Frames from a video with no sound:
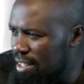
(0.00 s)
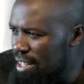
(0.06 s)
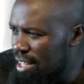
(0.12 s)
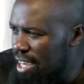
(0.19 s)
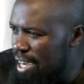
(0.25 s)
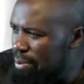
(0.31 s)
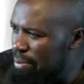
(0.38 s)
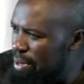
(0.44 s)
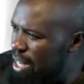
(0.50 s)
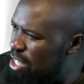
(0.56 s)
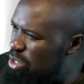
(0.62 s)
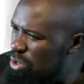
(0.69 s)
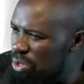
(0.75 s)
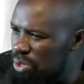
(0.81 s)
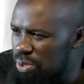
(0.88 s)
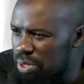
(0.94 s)
When I told
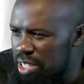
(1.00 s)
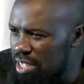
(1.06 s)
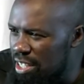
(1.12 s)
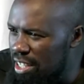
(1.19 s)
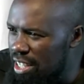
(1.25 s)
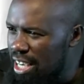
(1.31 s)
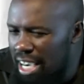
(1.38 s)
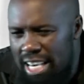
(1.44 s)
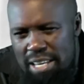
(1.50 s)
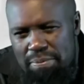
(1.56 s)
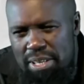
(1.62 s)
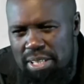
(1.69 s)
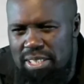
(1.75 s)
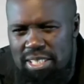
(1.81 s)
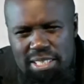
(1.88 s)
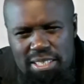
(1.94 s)
you this thing, even
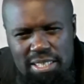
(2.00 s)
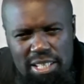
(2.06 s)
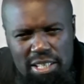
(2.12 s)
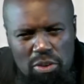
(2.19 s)
this thing of